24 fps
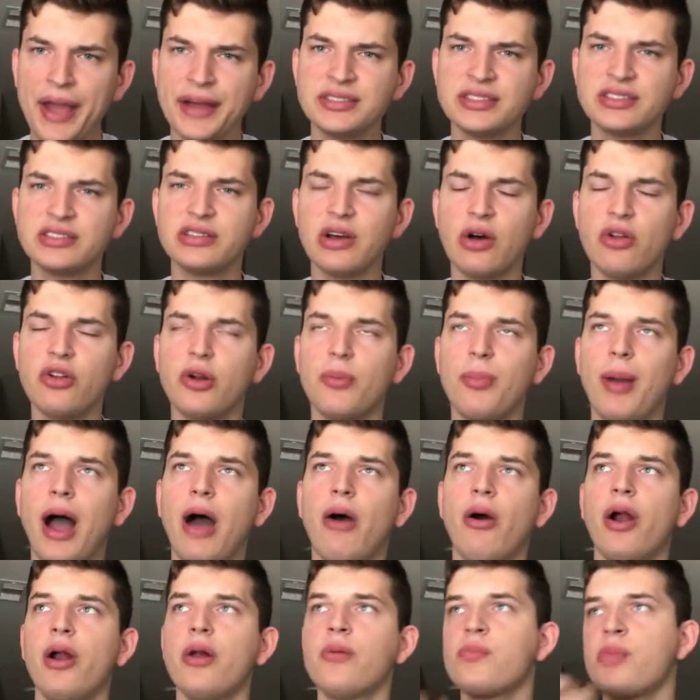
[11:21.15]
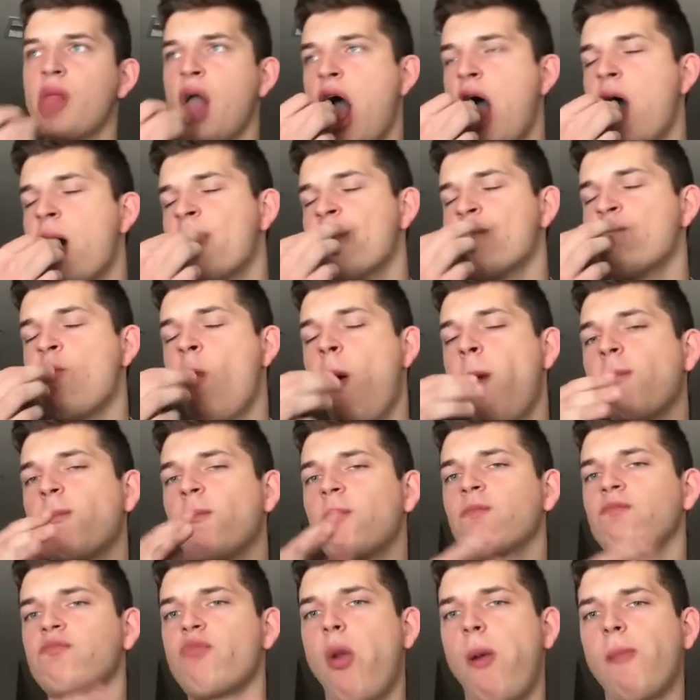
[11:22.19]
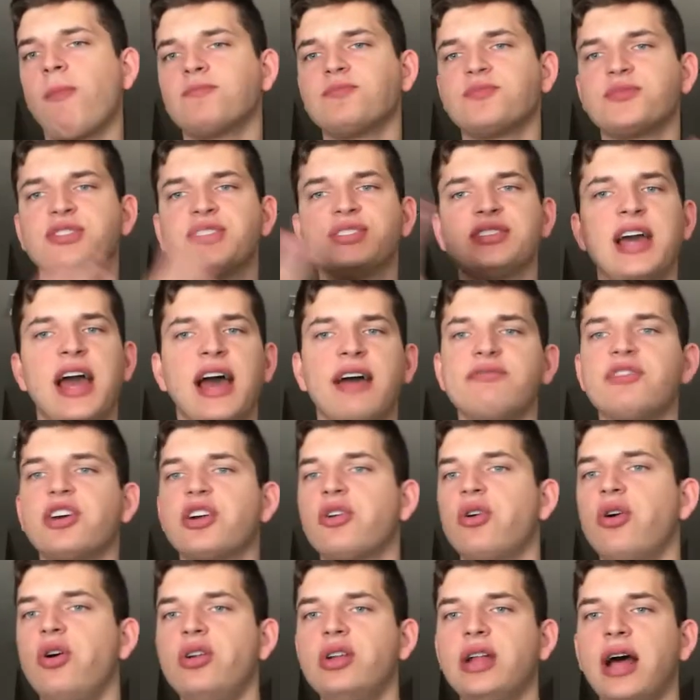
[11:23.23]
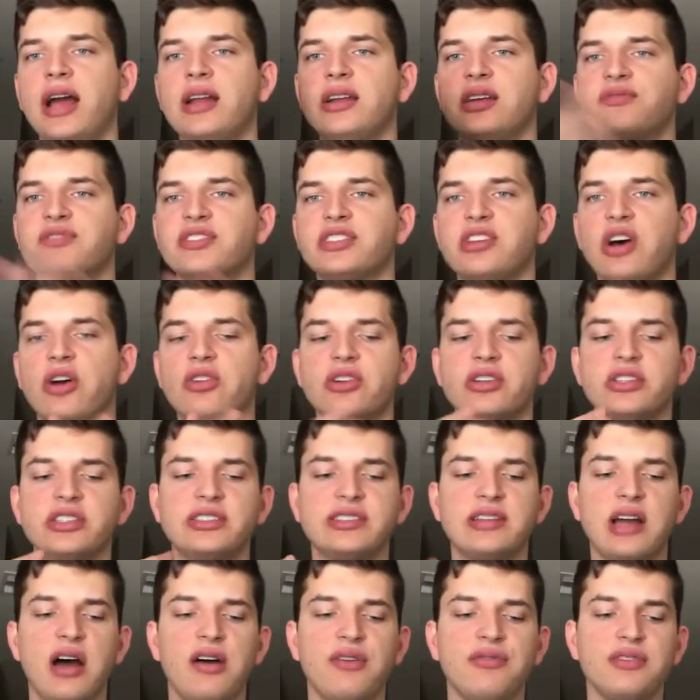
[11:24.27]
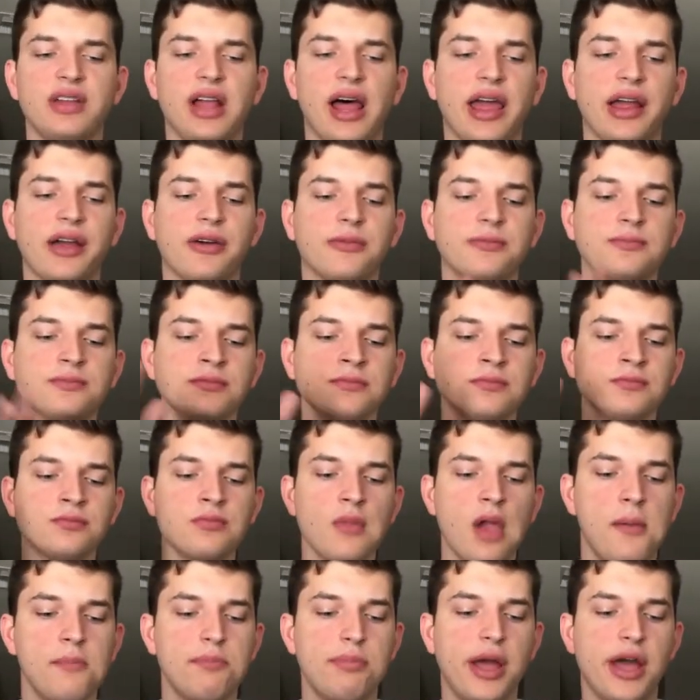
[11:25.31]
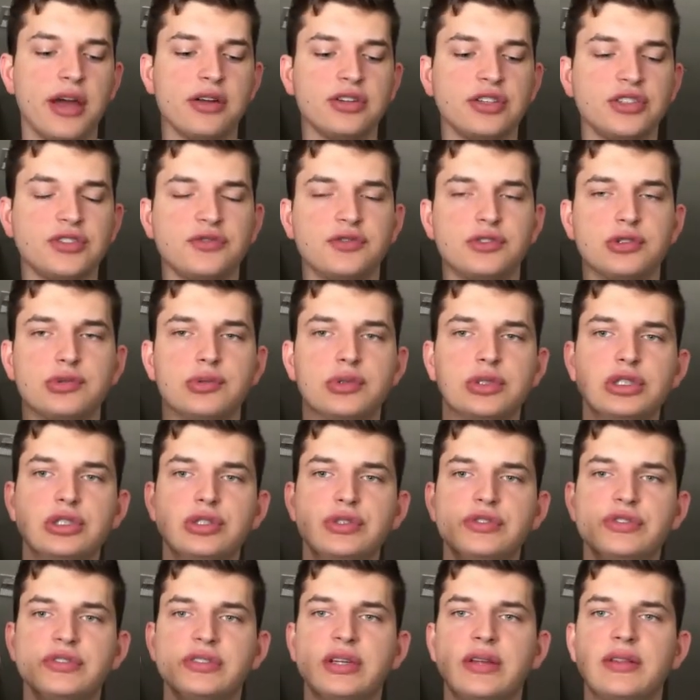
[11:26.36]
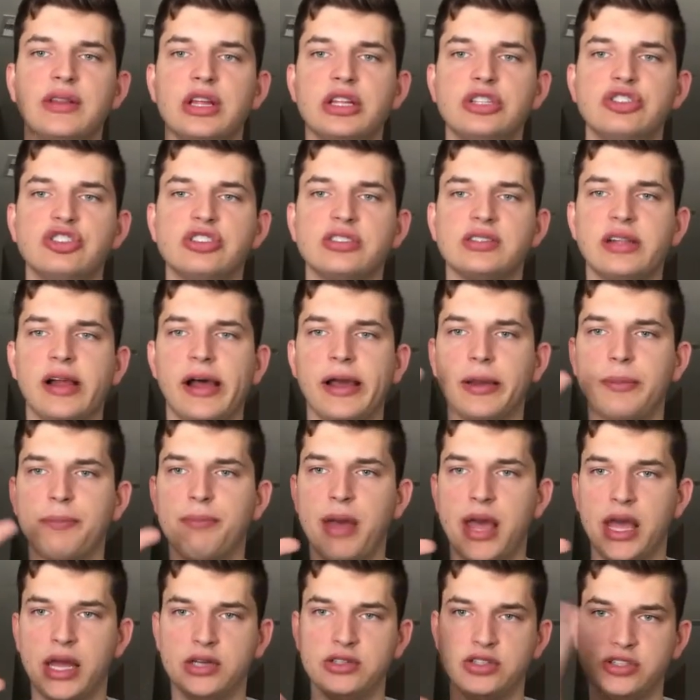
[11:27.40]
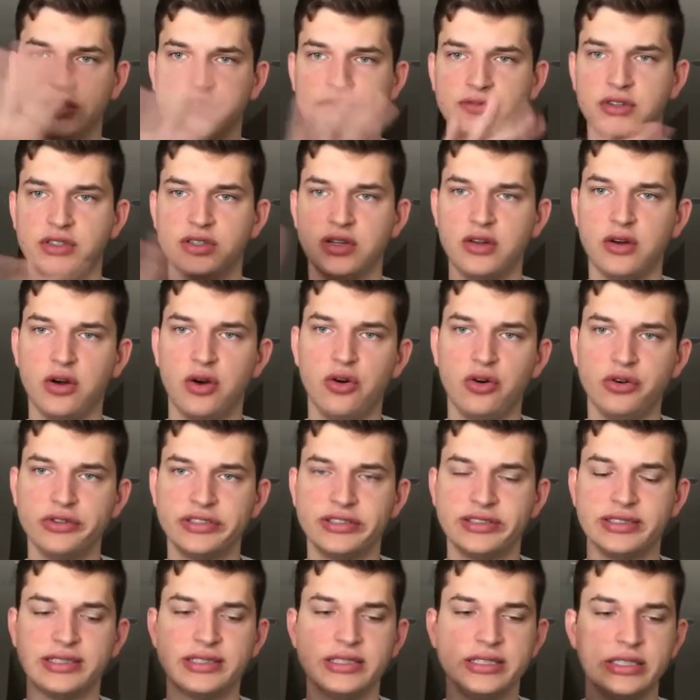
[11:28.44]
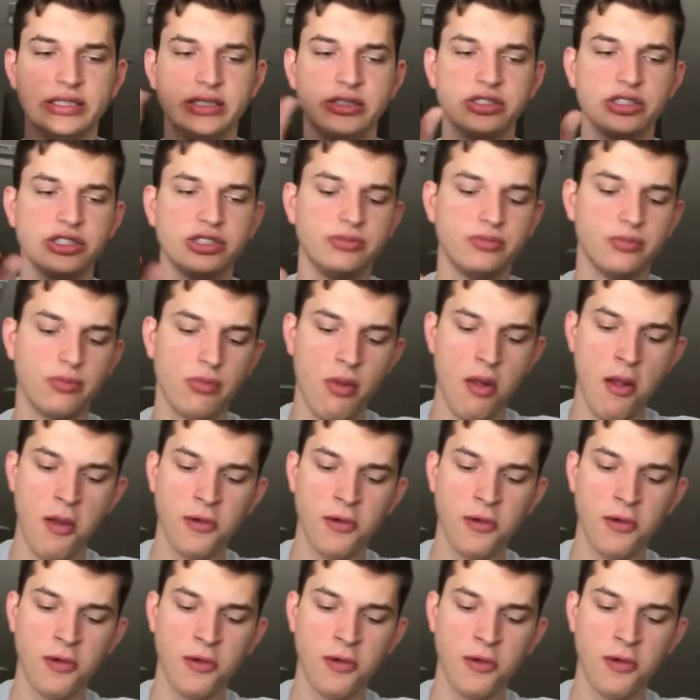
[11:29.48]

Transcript: and solar power because they have their whole line of solar stuff like panels for roofs and then just like panels for the whole city to